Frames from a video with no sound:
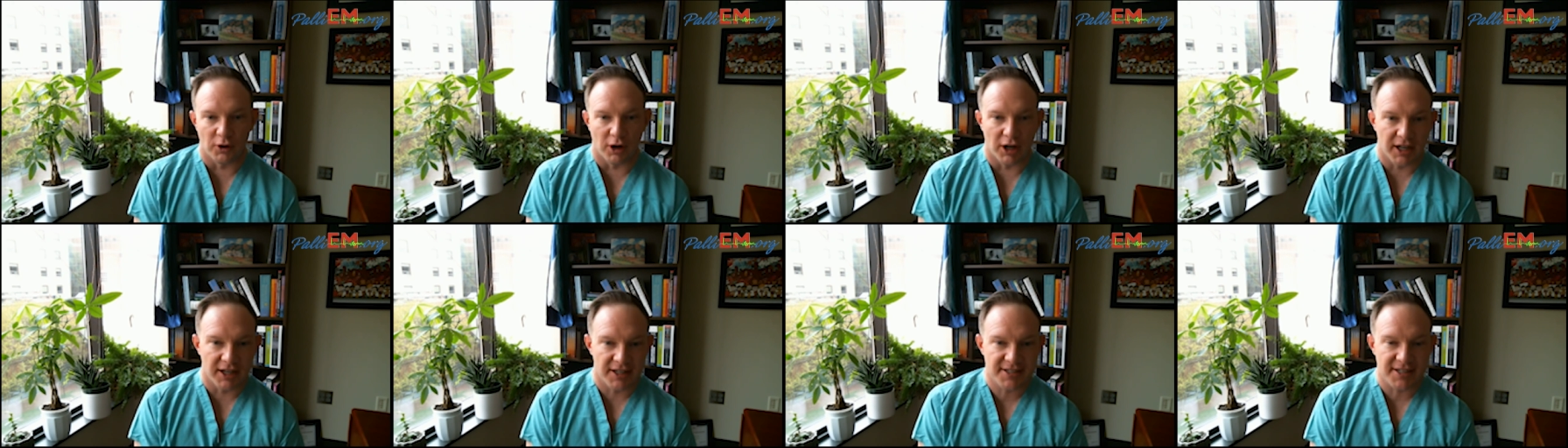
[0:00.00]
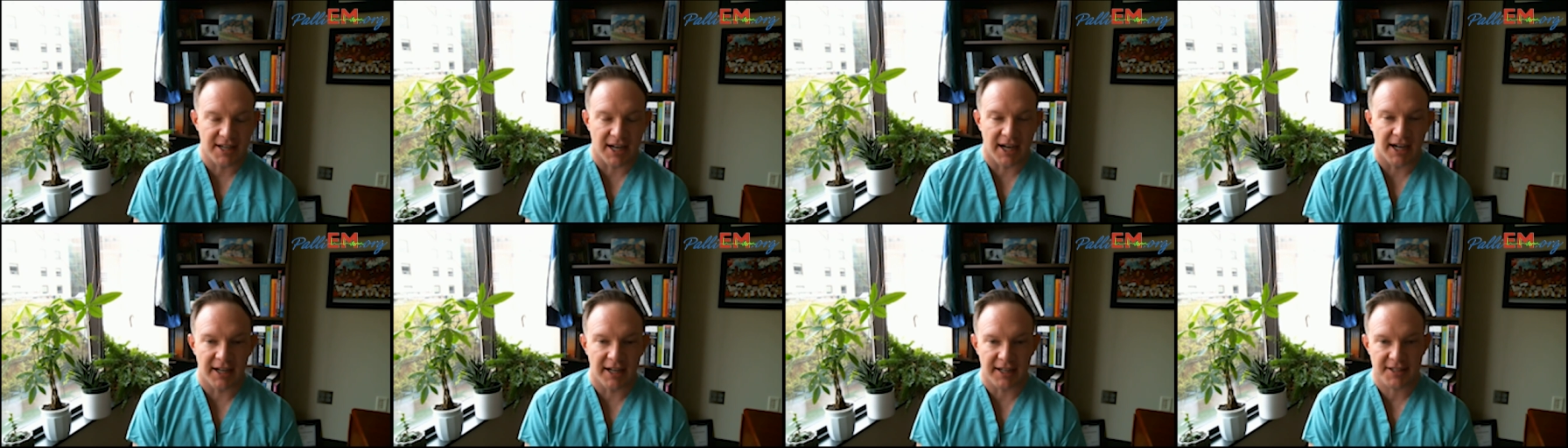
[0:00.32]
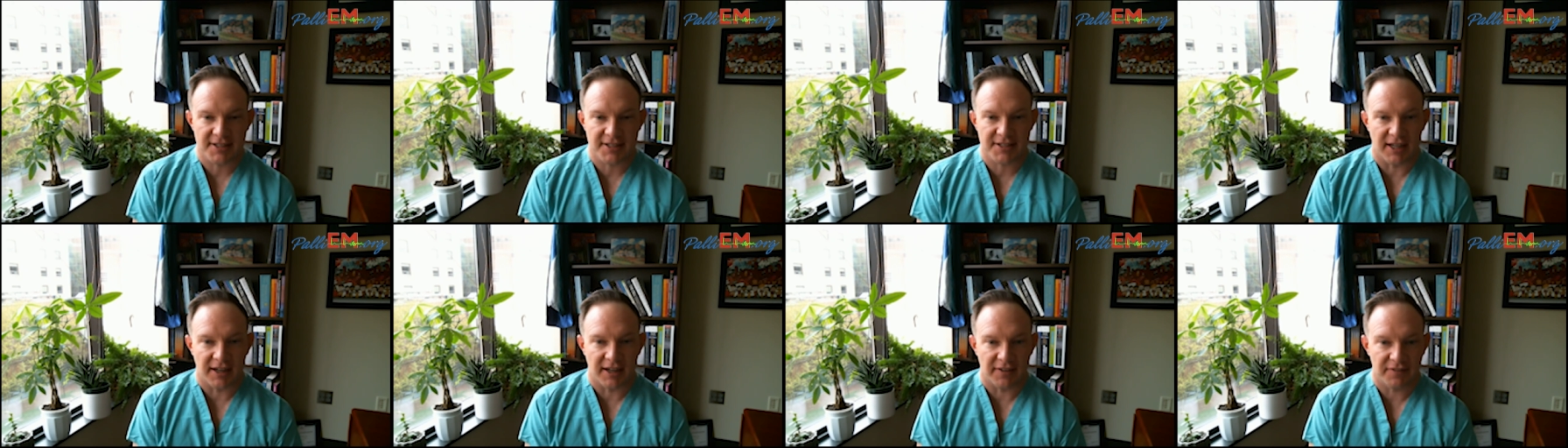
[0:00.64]

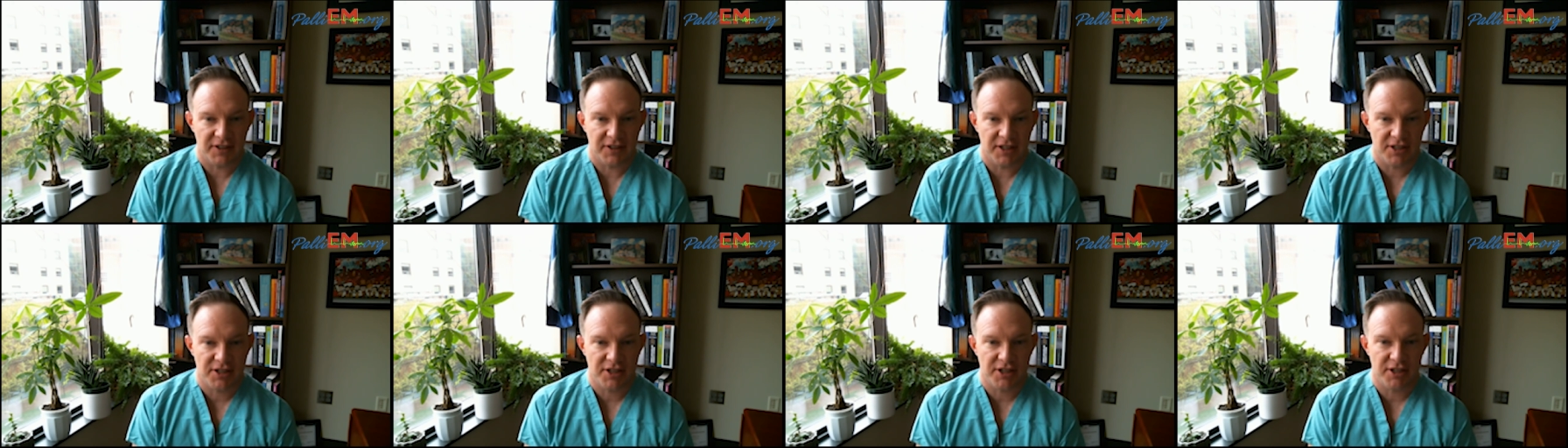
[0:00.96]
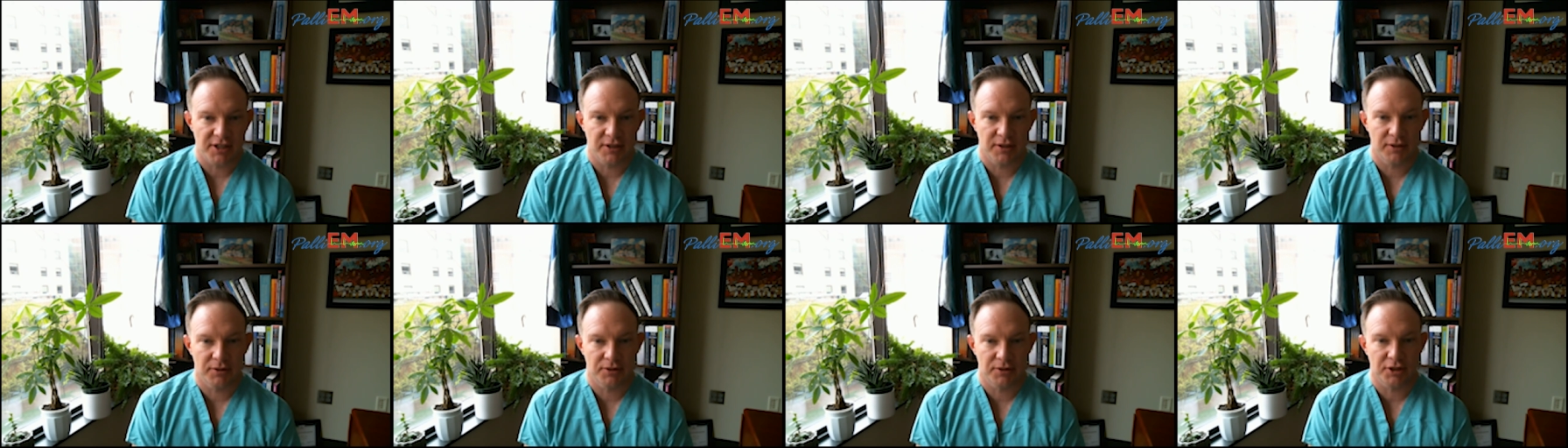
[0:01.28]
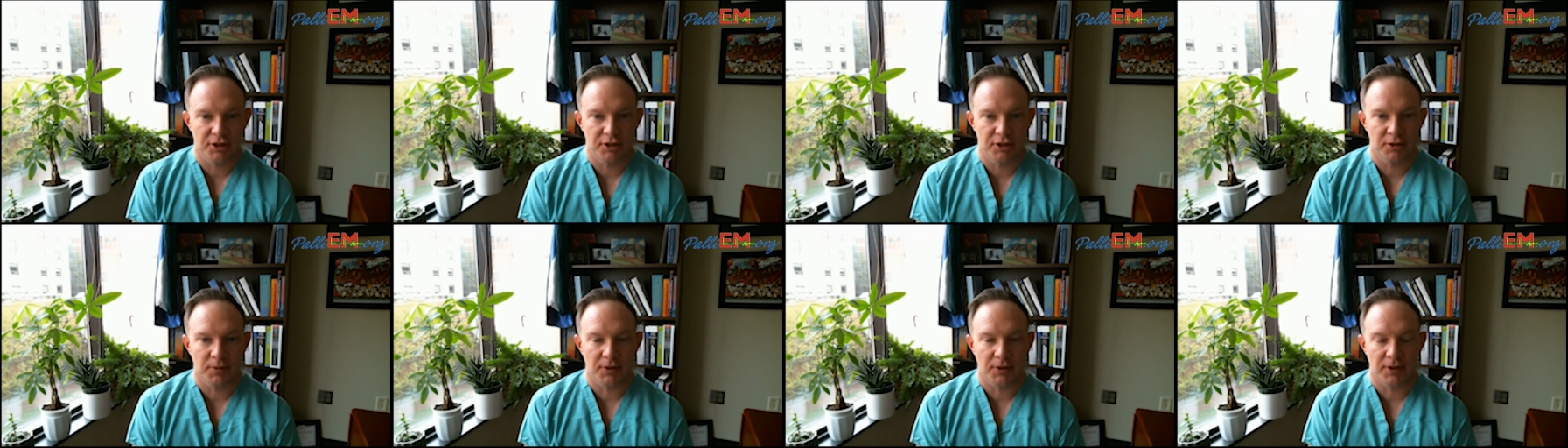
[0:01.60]
exotic soft tissue
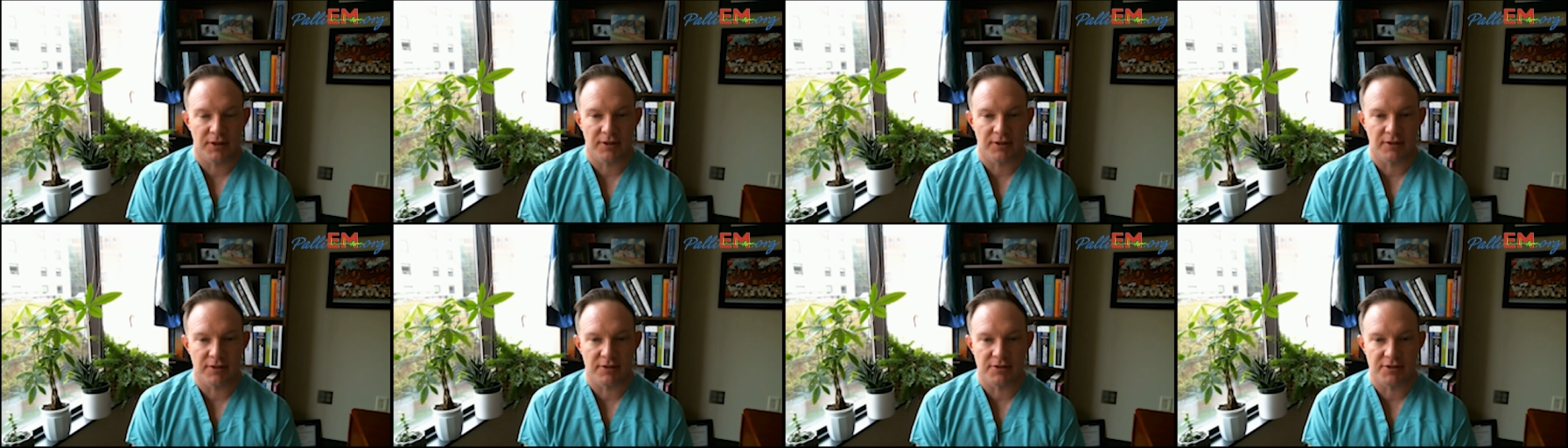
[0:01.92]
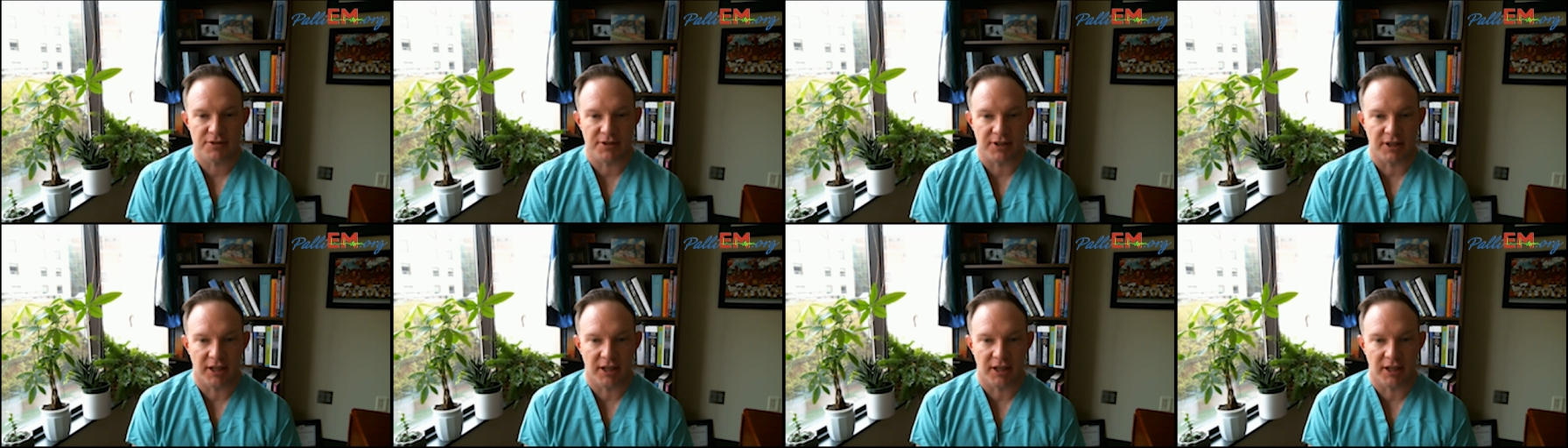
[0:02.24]
tumors,